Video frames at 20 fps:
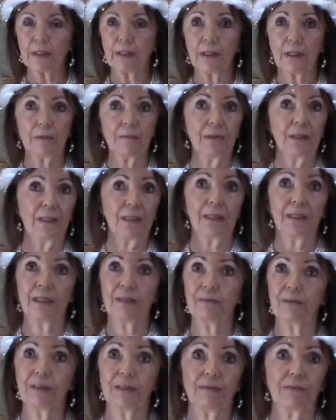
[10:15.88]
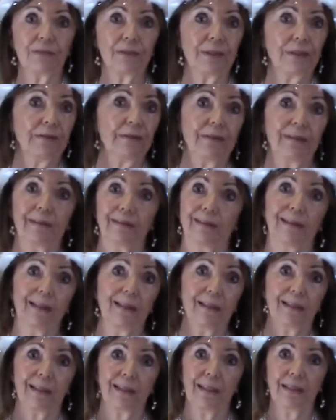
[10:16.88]
I mean, and even if we do get
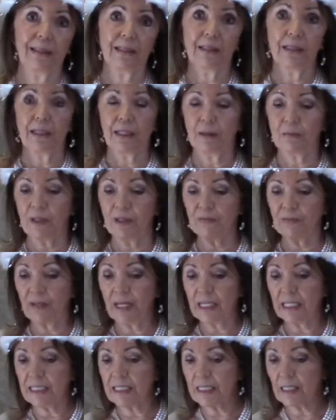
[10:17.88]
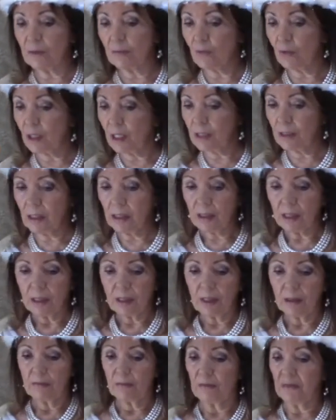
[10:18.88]
lucky and we find someone,
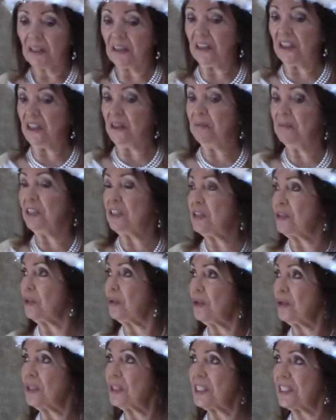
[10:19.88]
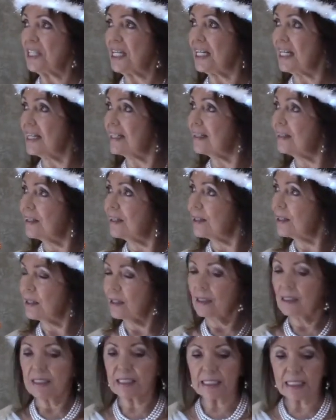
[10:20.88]
a human source that
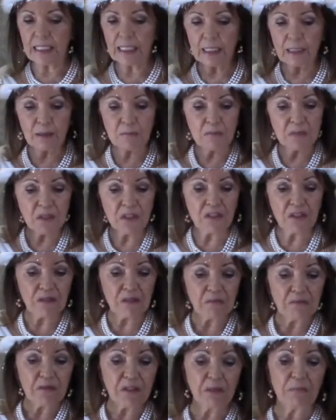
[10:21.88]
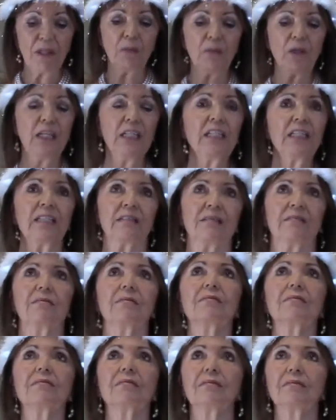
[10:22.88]
seems to be willing
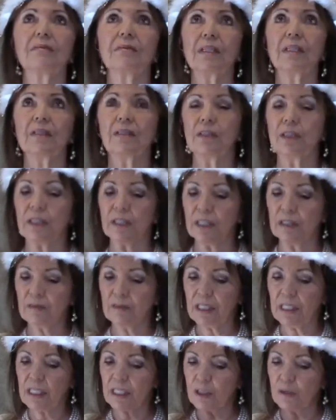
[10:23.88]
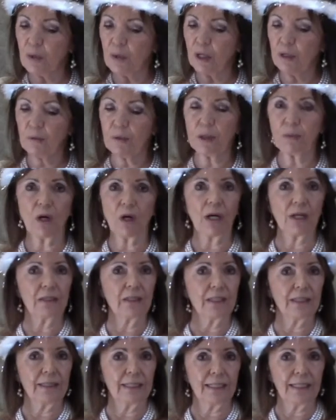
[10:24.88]
to give us what we want
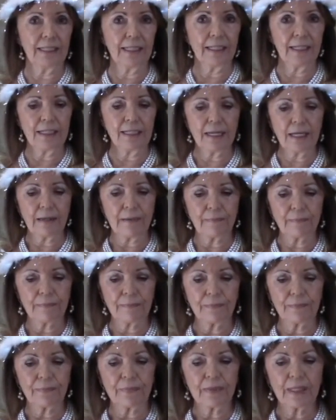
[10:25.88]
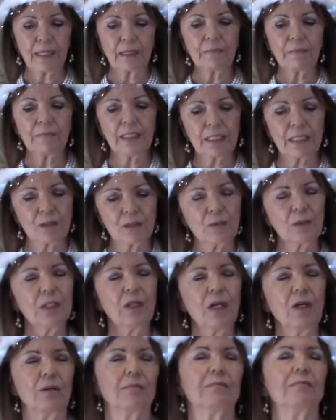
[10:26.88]
and need, because we
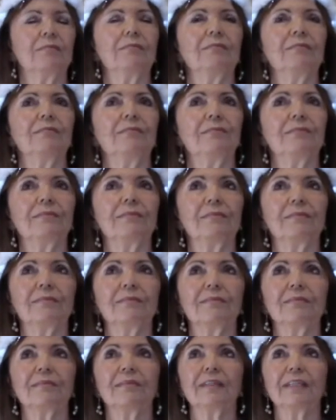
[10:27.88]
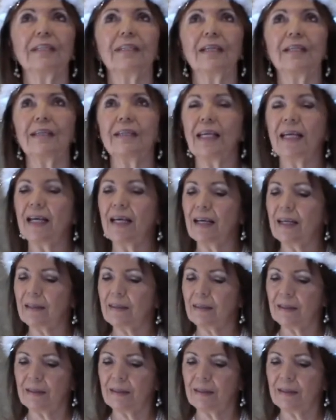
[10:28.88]
know that